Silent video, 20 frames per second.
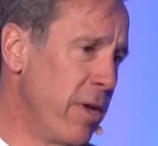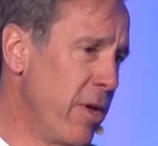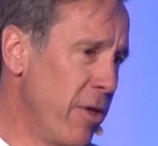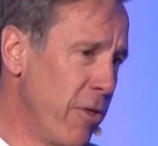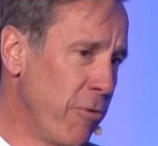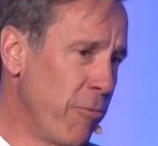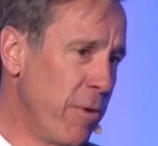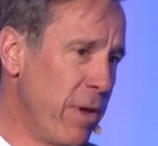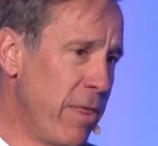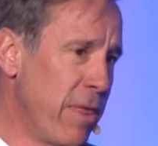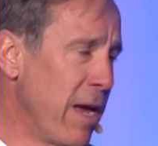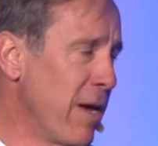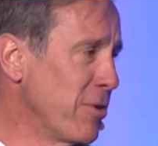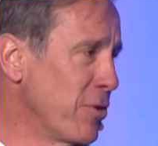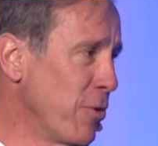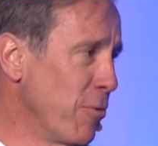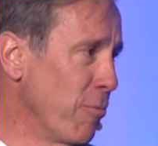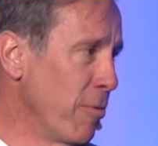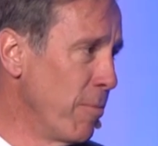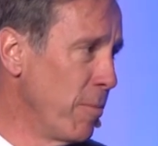
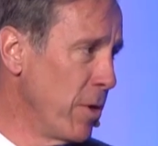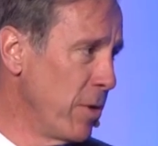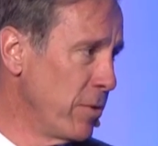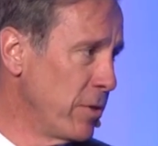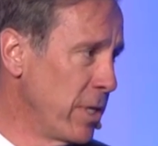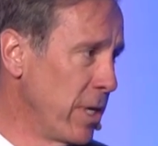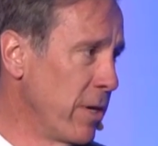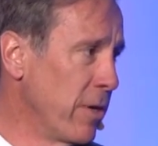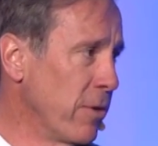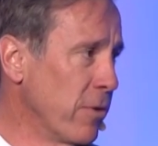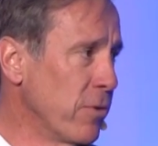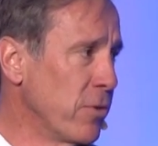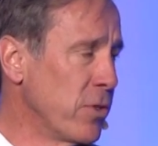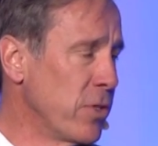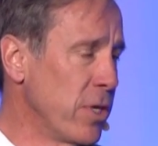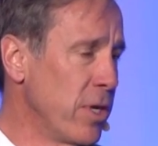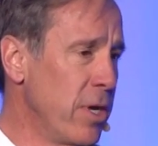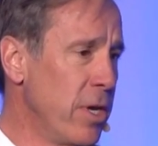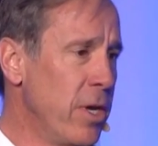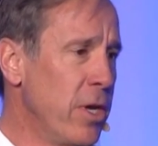3,000 room
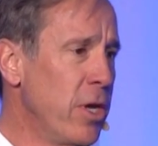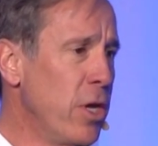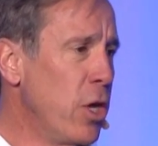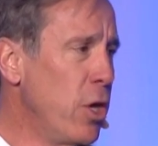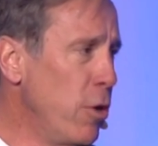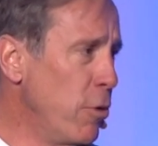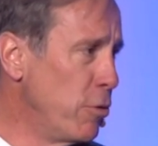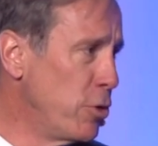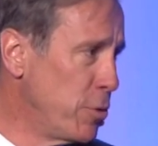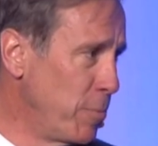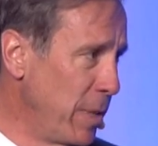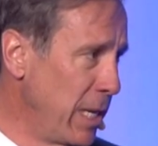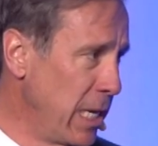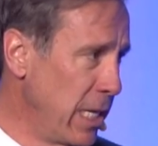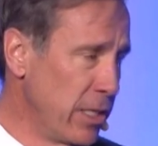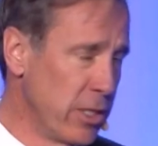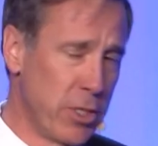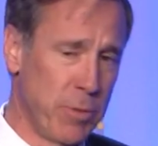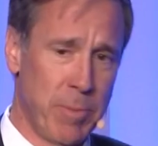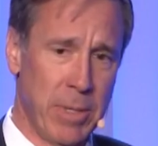hotels, huge
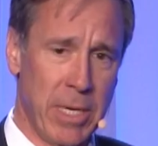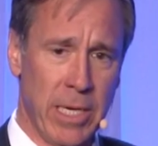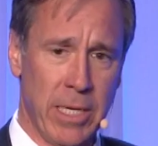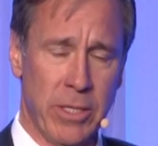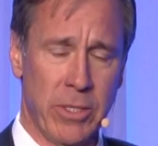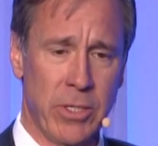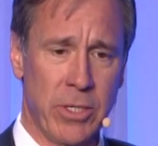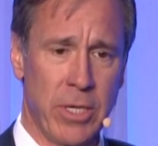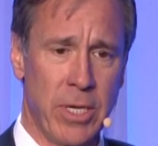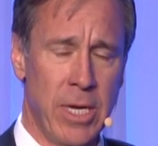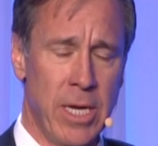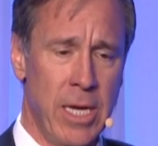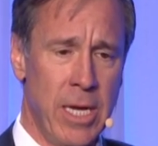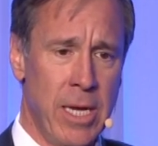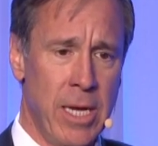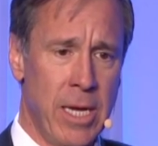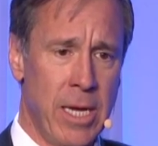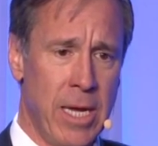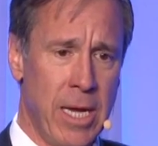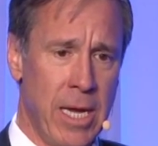meeting space.
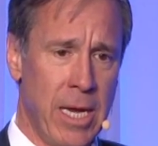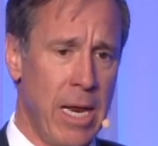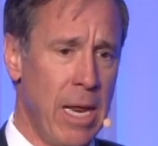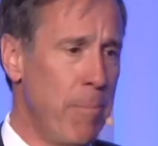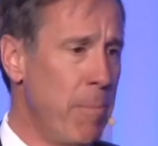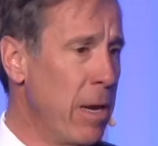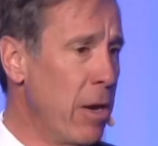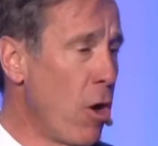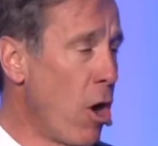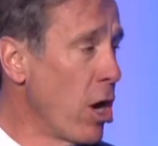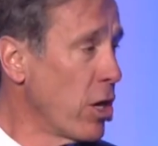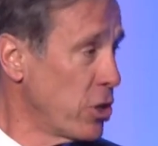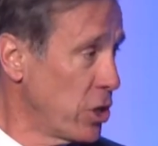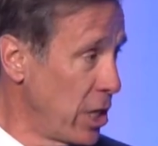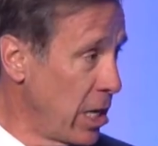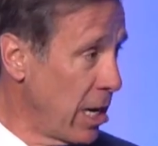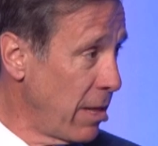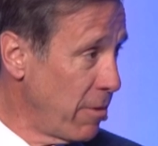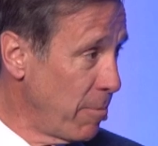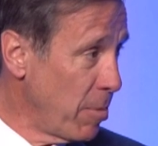It had been
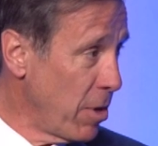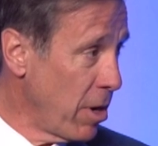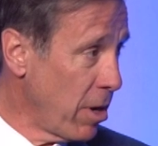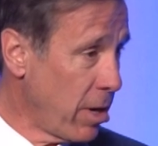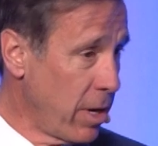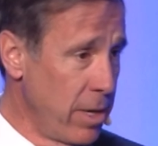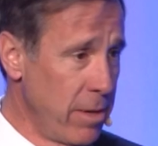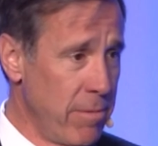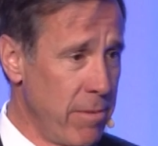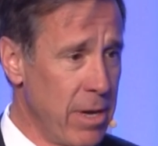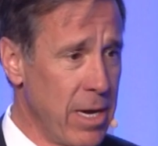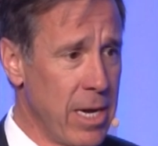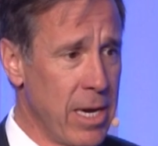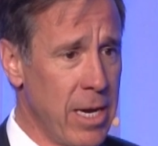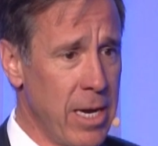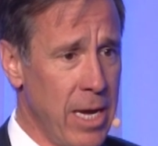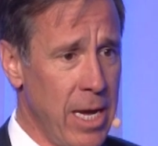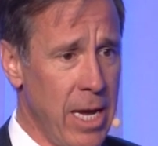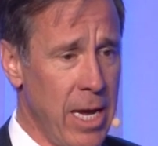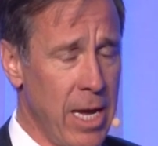auctioned on the market,
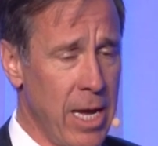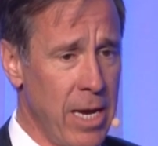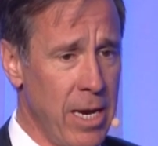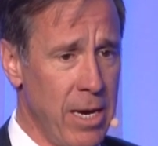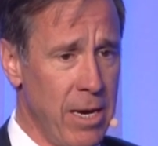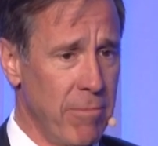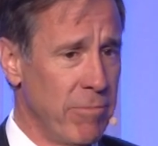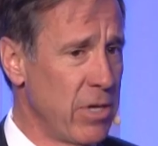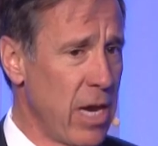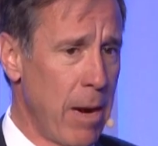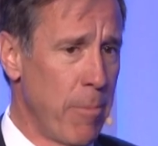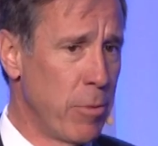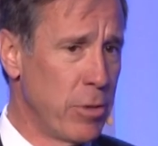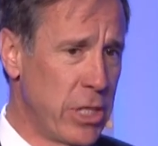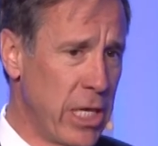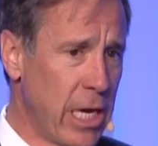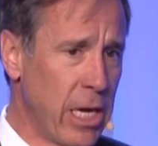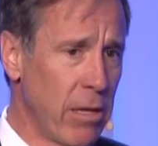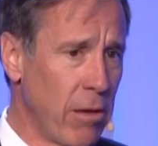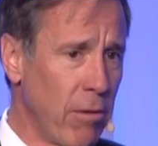and it was not a
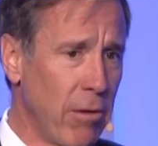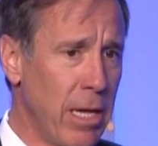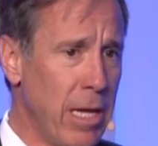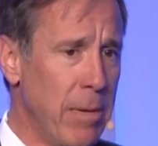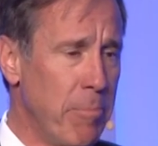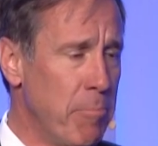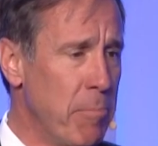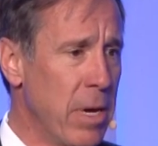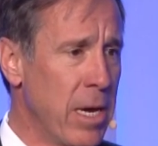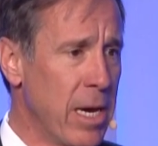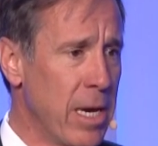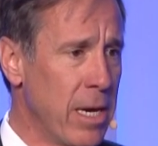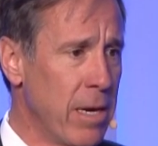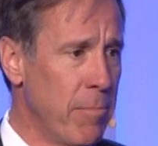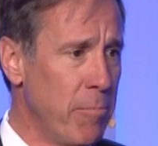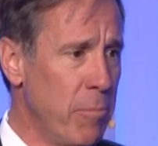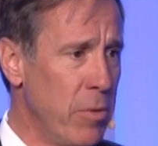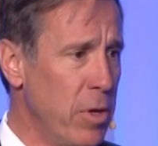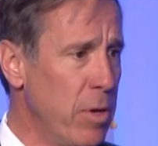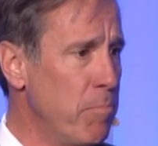particularly
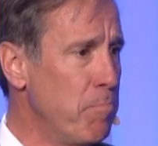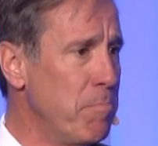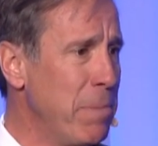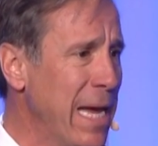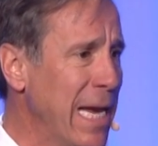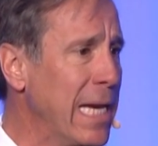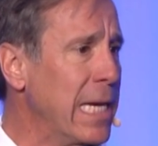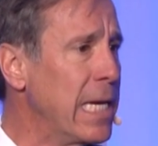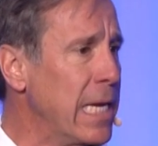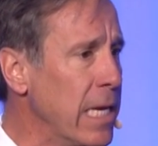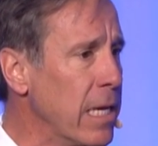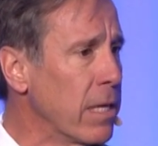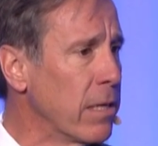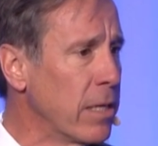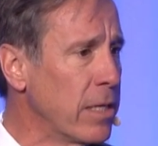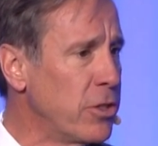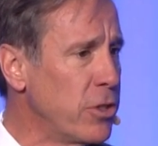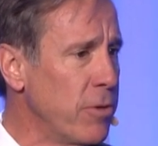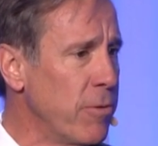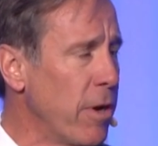big deal, a
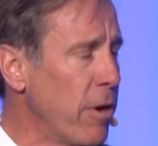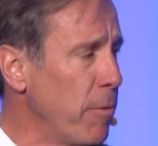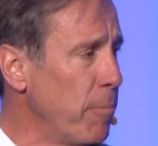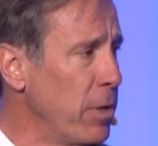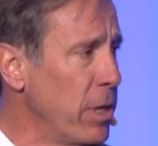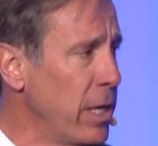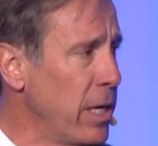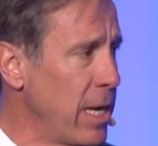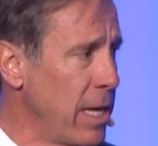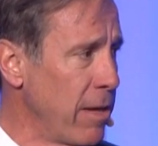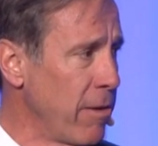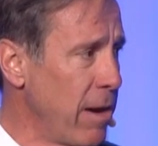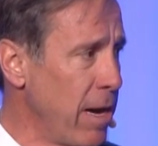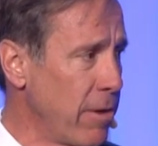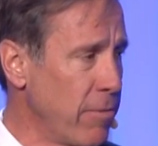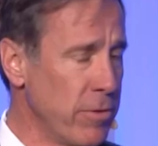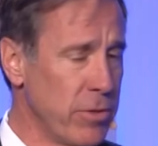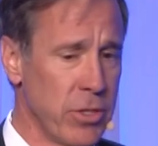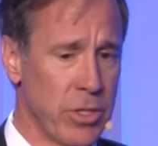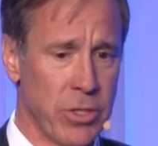$200 million
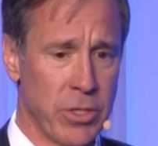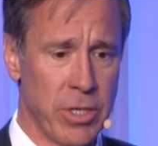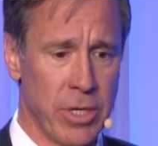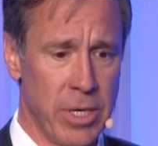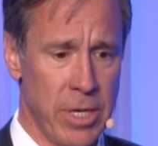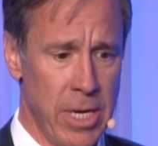acquisition.